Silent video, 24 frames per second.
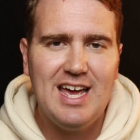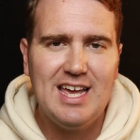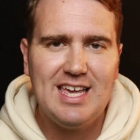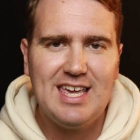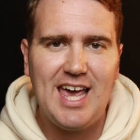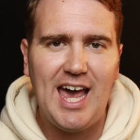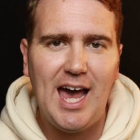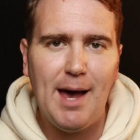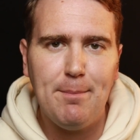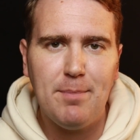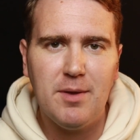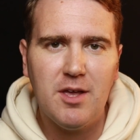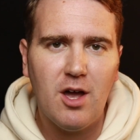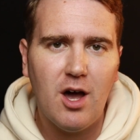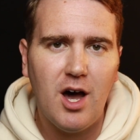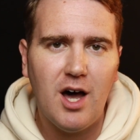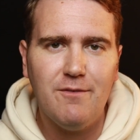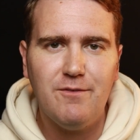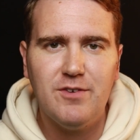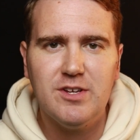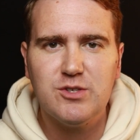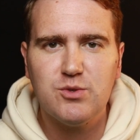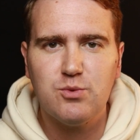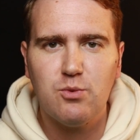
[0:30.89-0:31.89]
capping
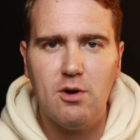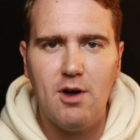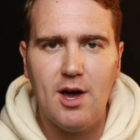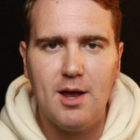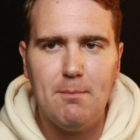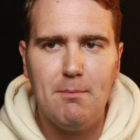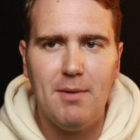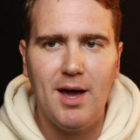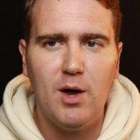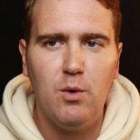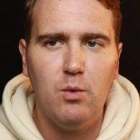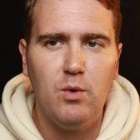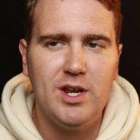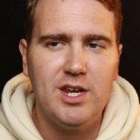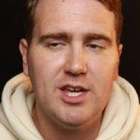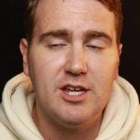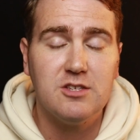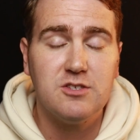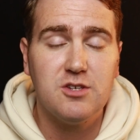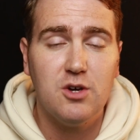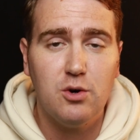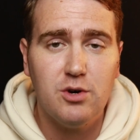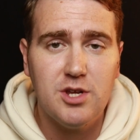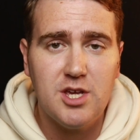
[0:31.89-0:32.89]
off its run by winning
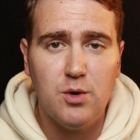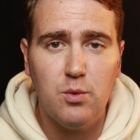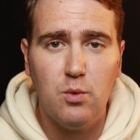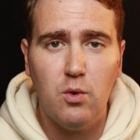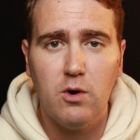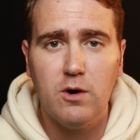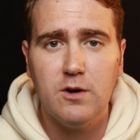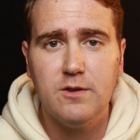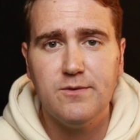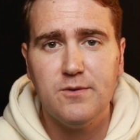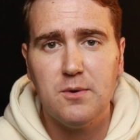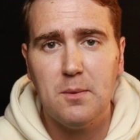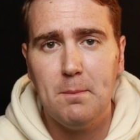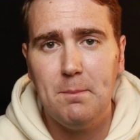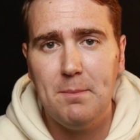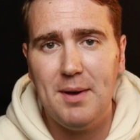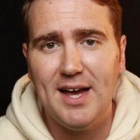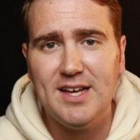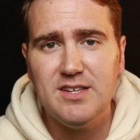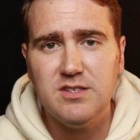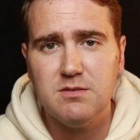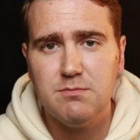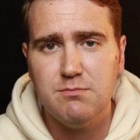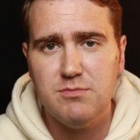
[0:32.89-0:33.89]
Tony Awards for
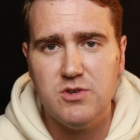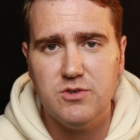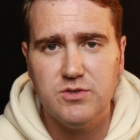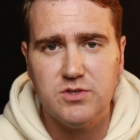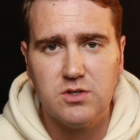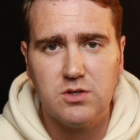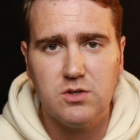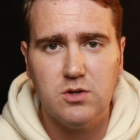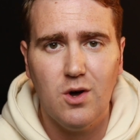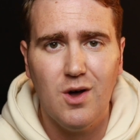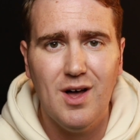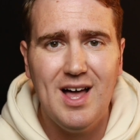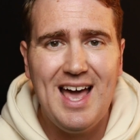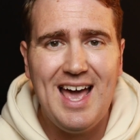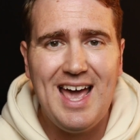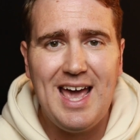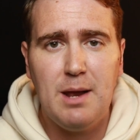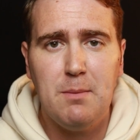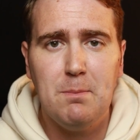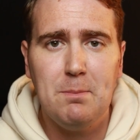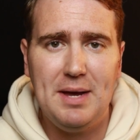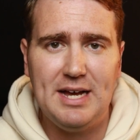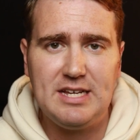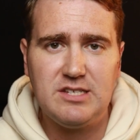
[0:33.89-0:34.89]
Best Musical
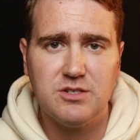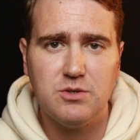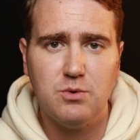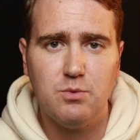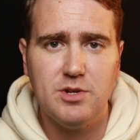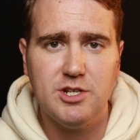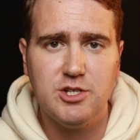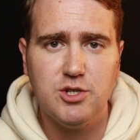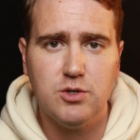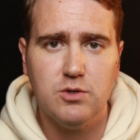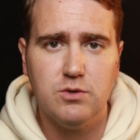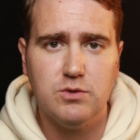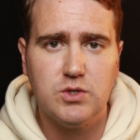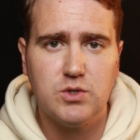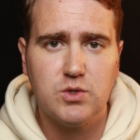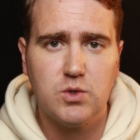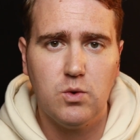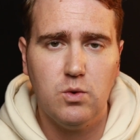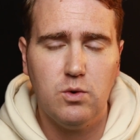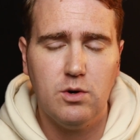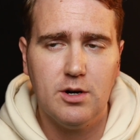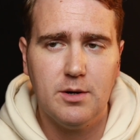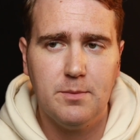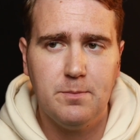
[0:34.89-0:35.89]
and Best Original
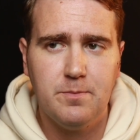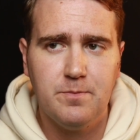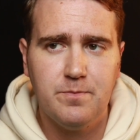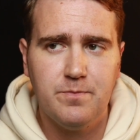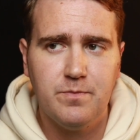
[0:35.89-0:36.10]
Score.